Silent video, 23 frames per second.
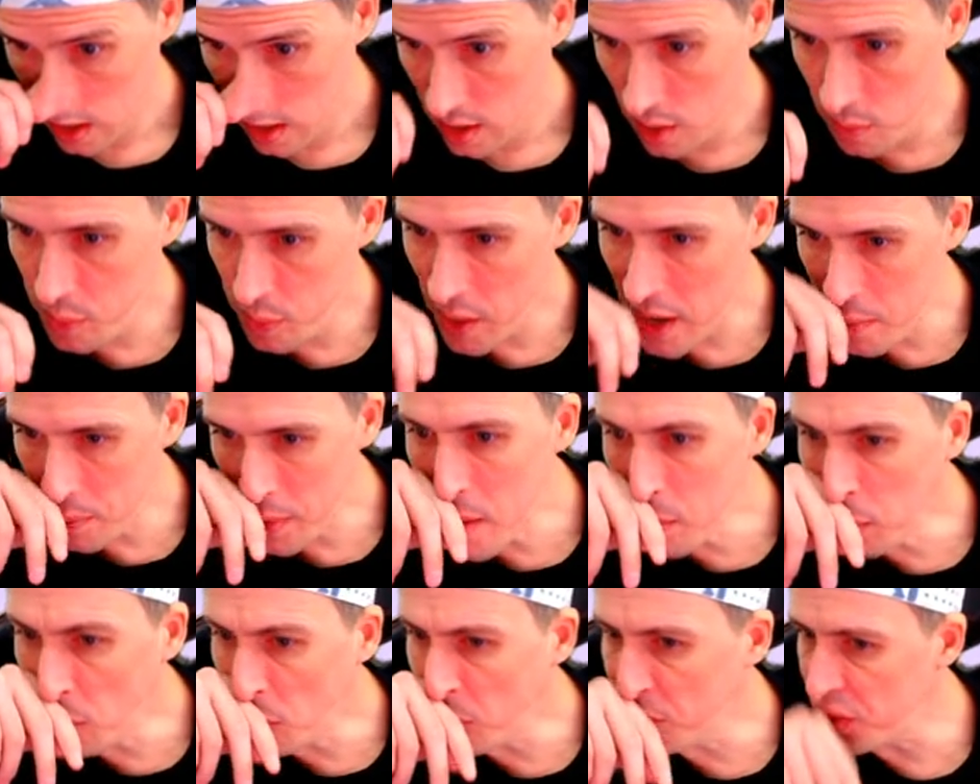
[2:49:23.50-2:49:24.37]

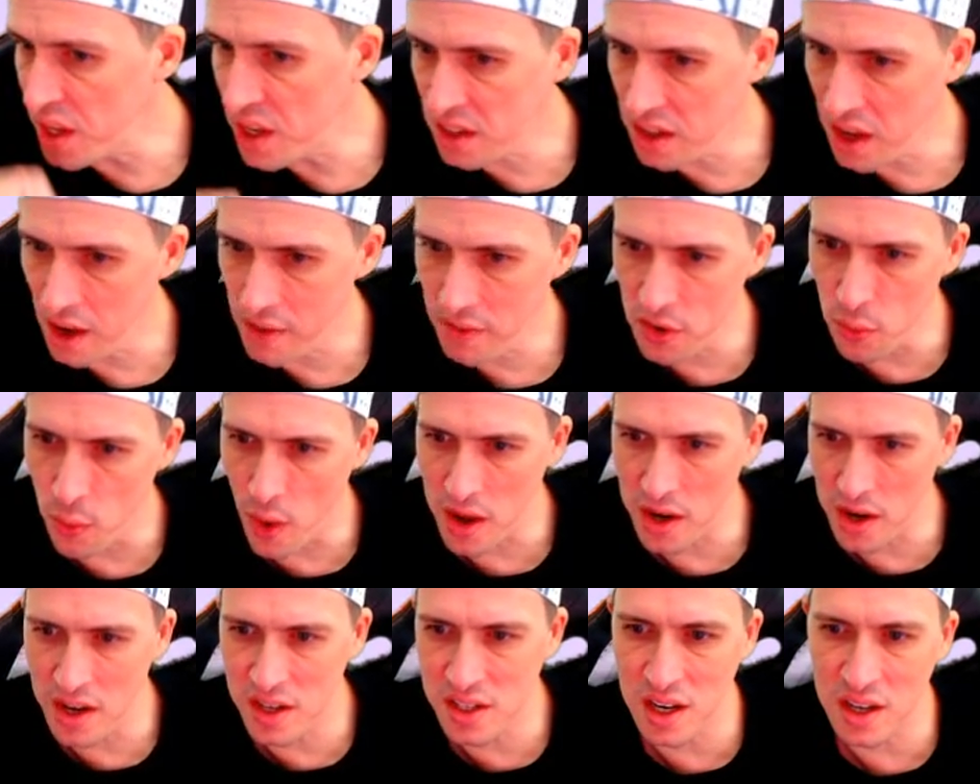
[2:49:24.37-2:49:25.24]
People think
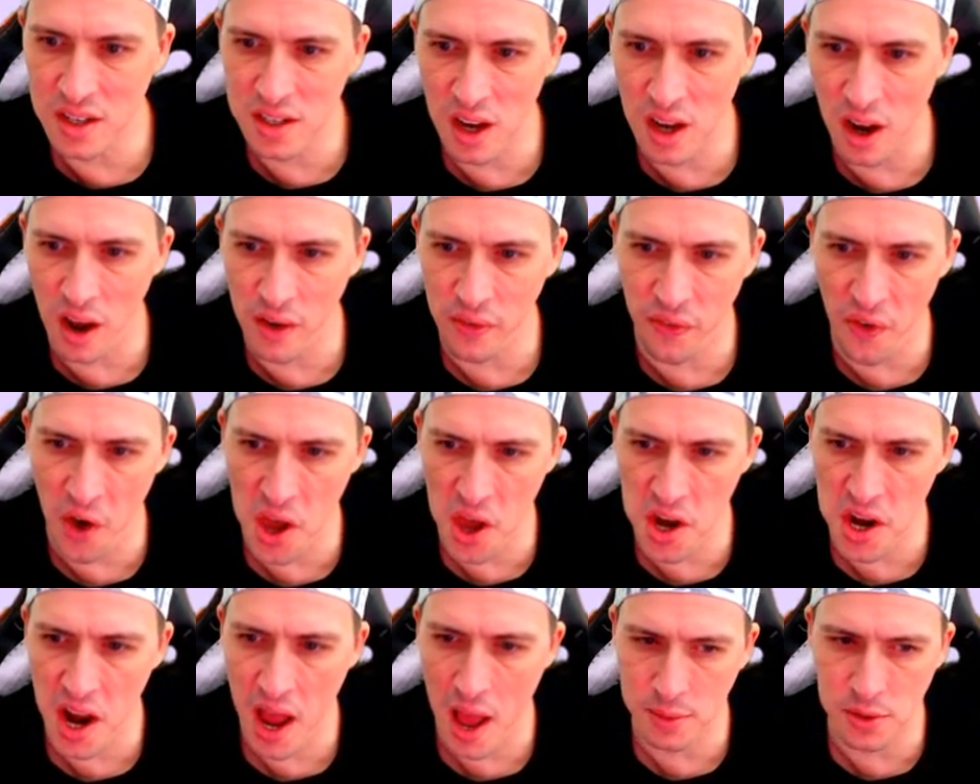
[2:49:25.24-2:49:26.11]
everyone, I
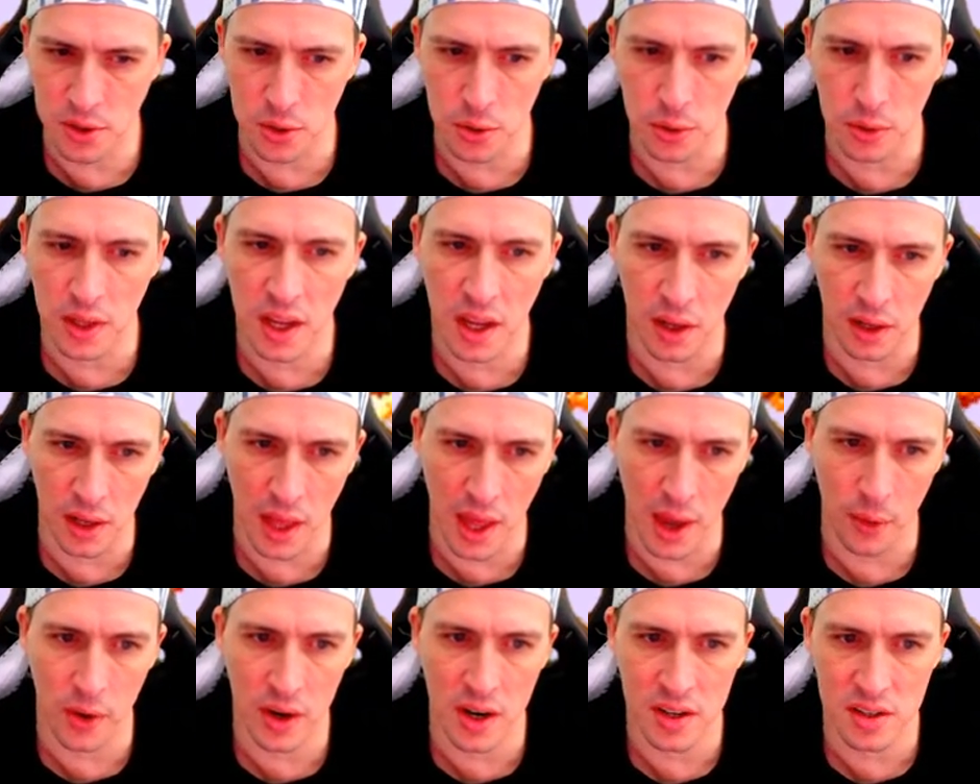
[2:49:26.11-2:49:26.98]
find it absolutely
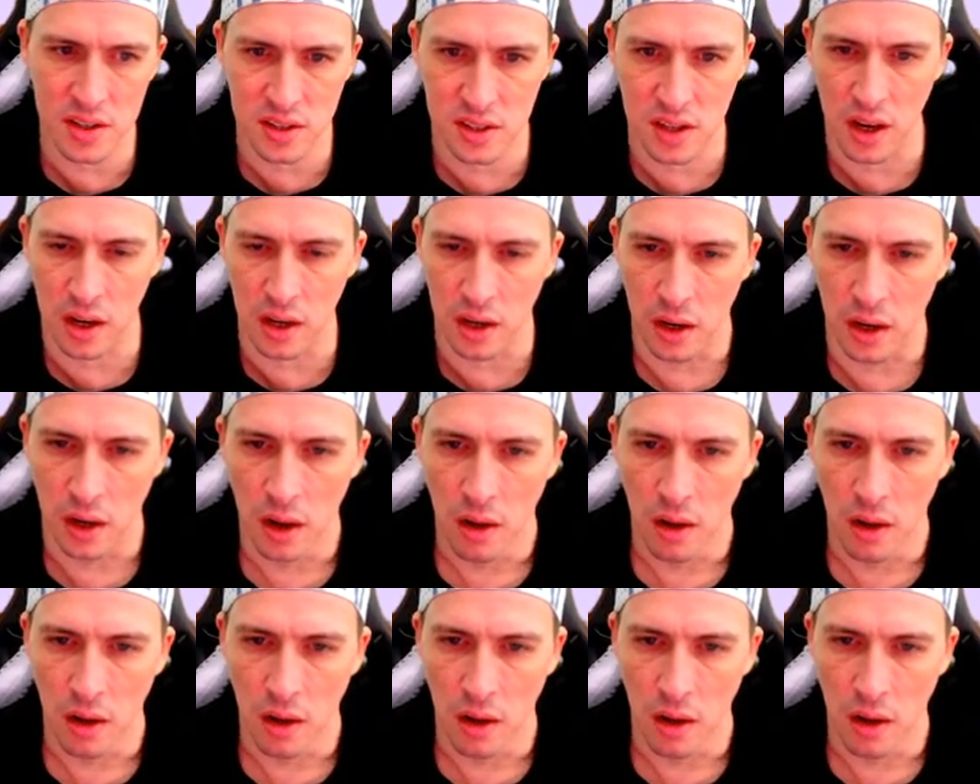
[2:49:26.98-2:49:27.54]
hilarious that